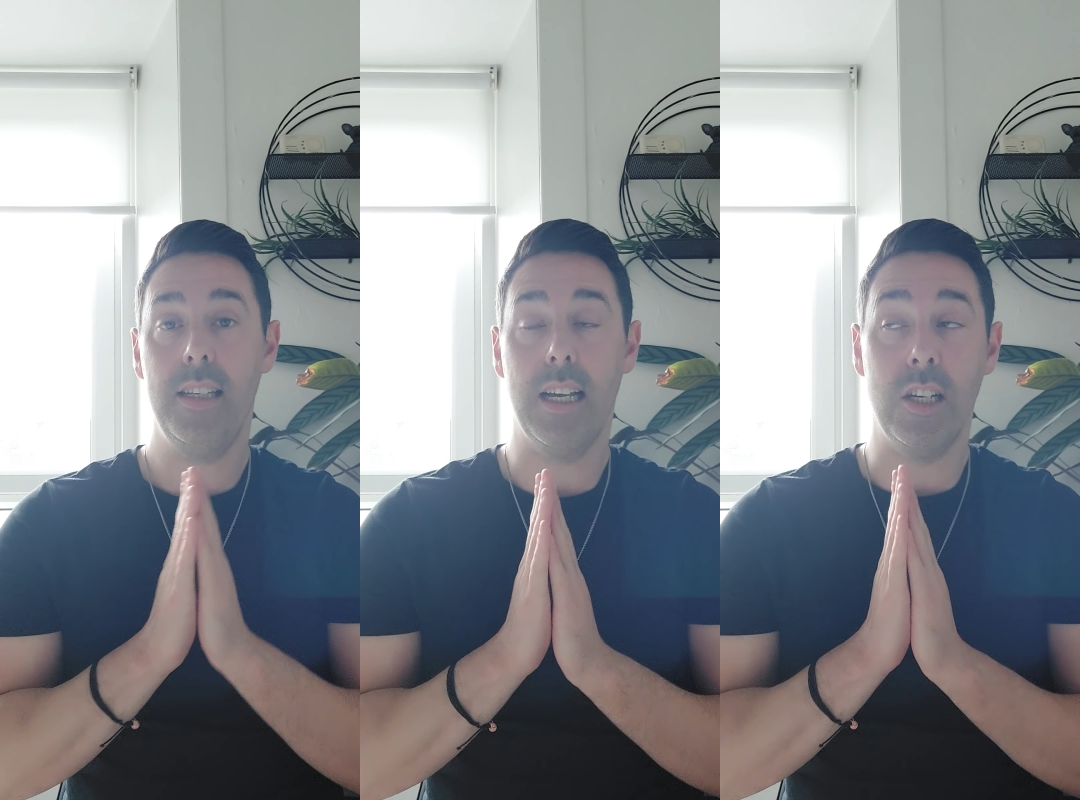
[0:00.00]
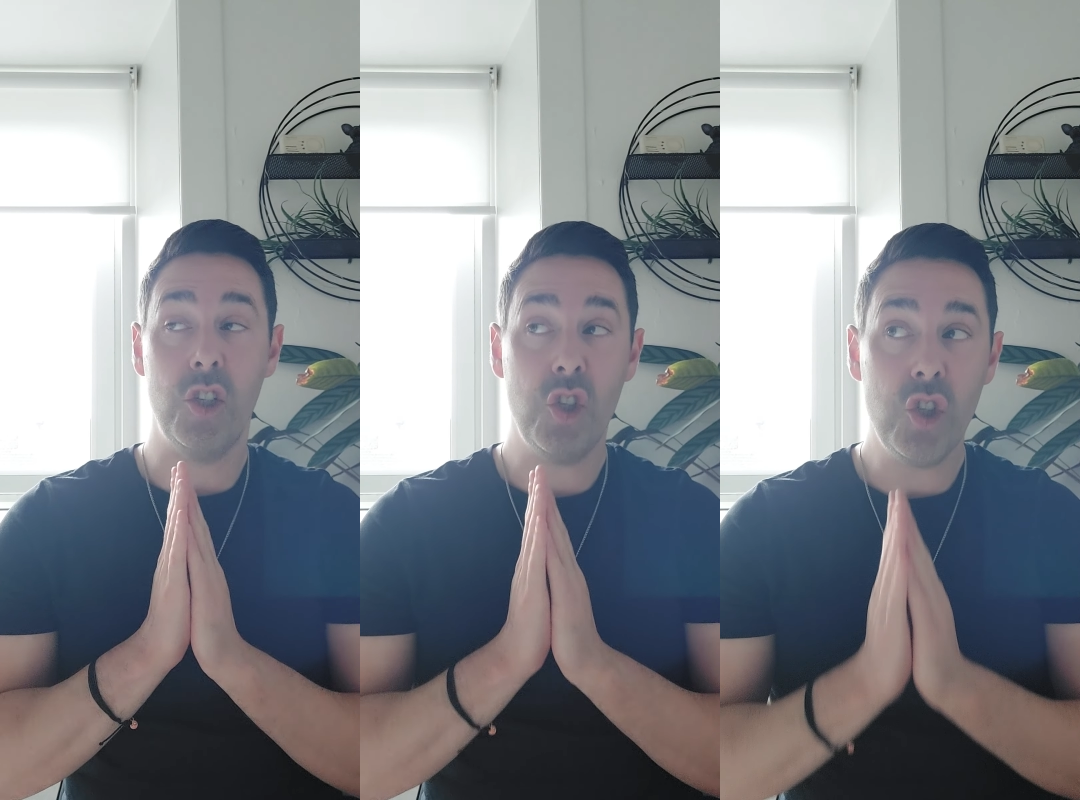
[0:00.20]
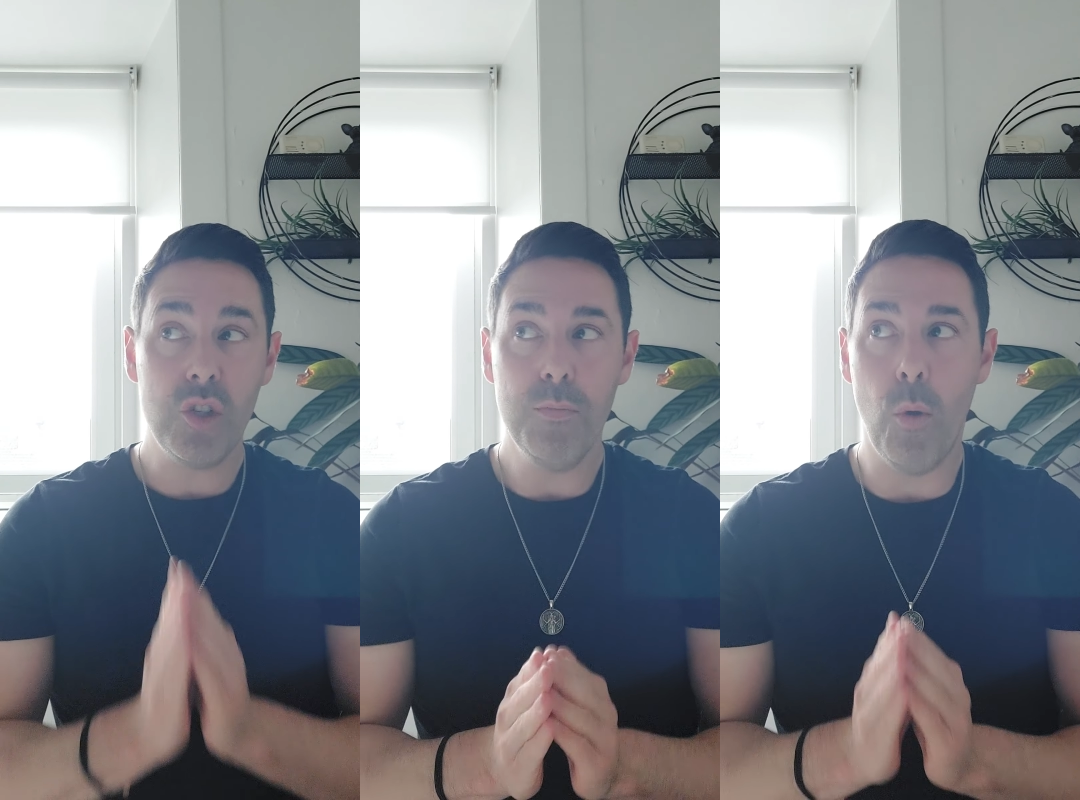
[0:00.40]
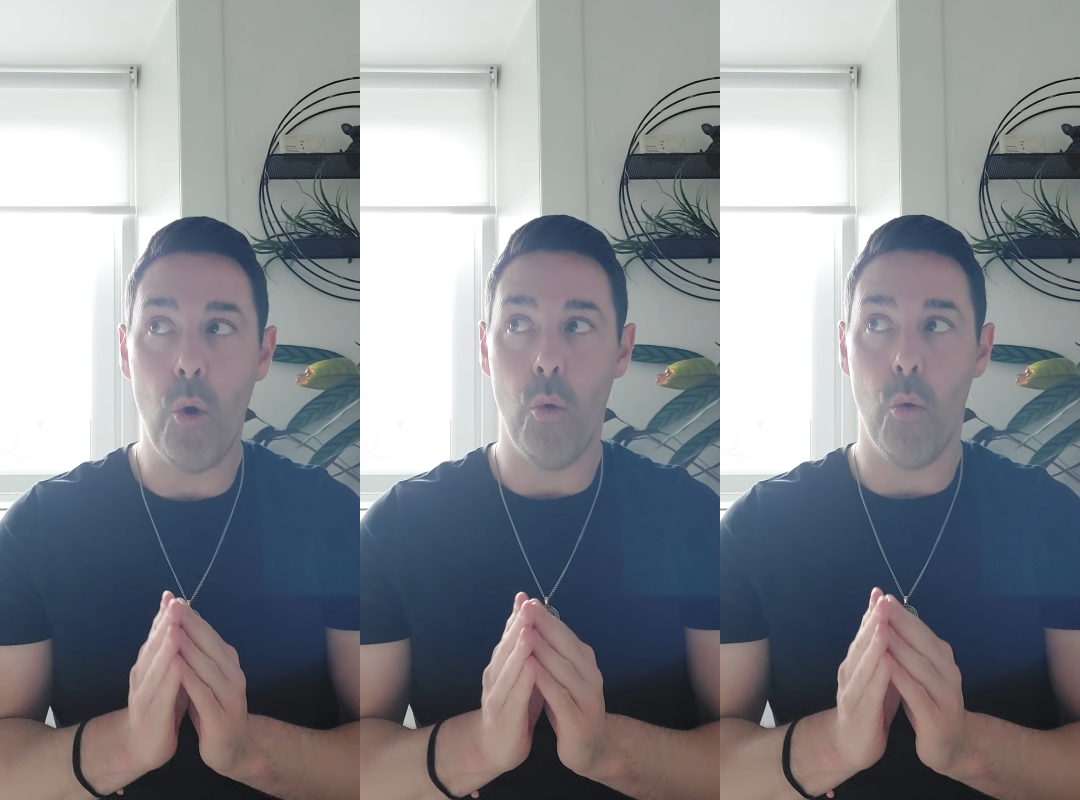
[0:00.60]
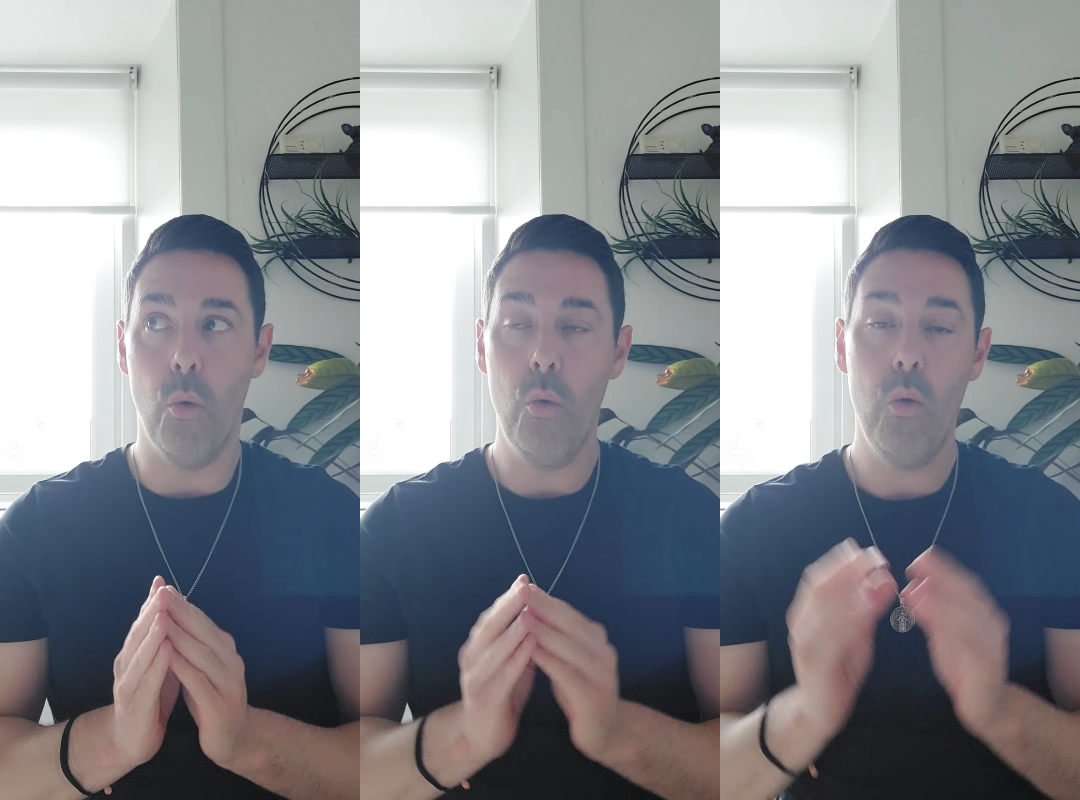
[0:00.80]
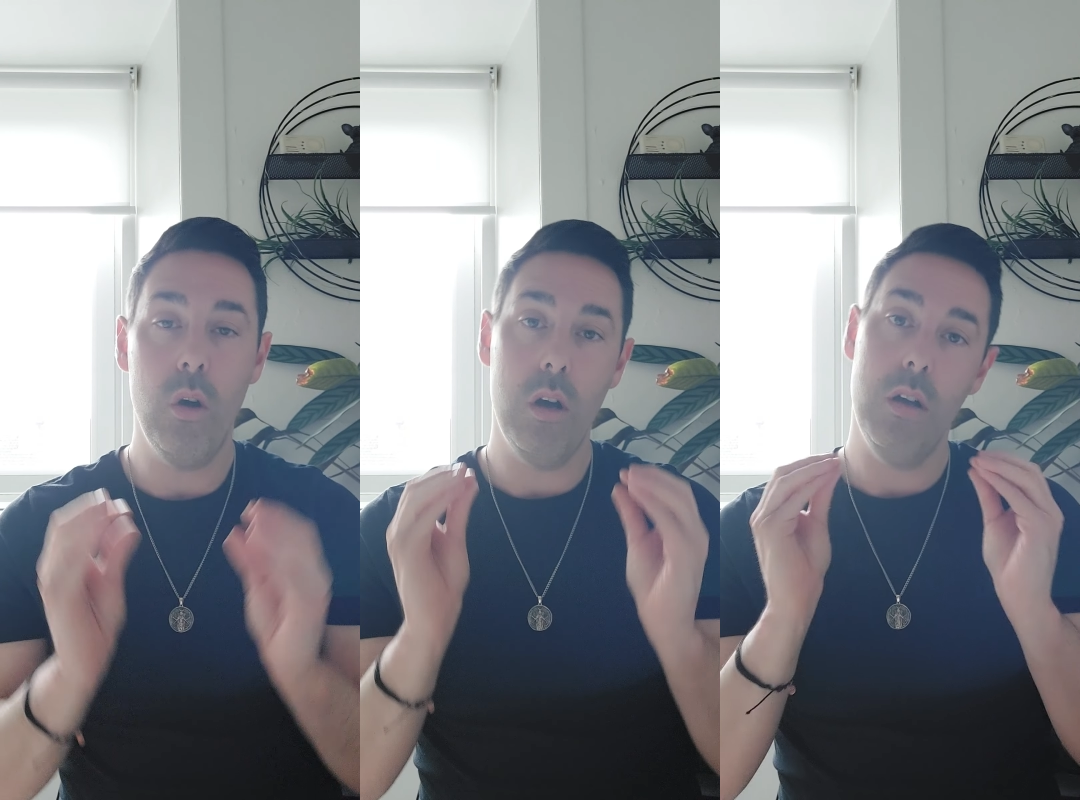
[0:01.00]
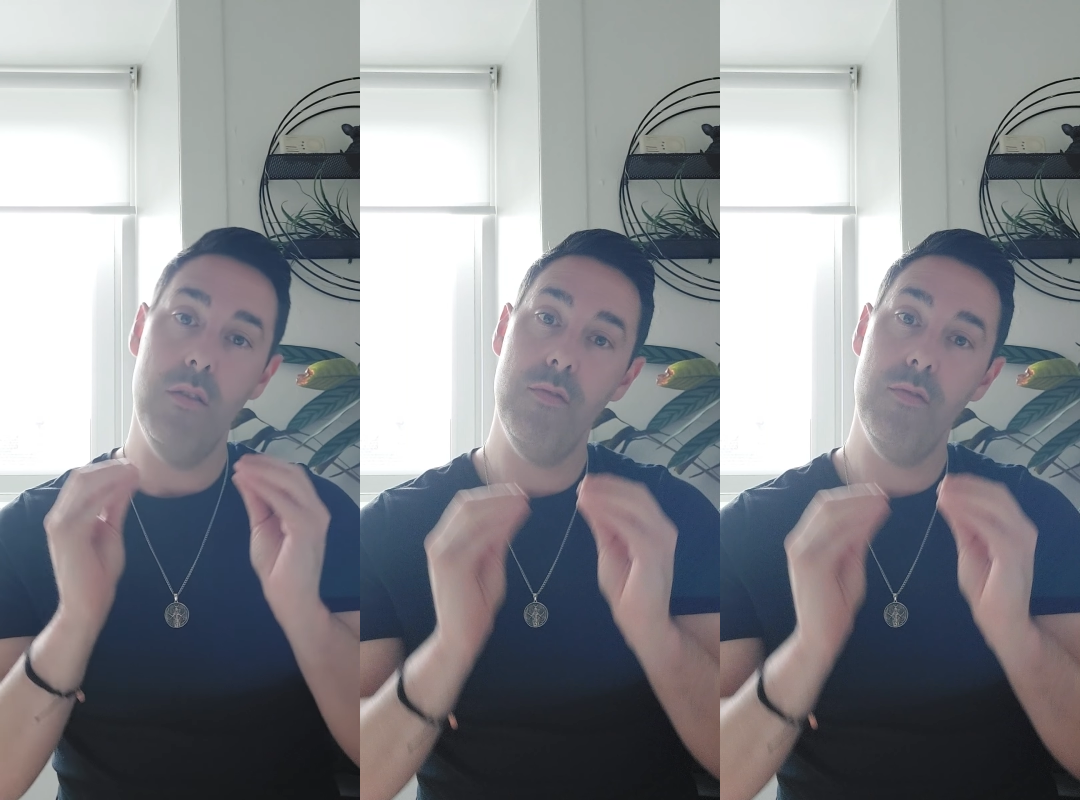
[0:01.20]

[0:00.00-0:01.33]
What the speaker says: a small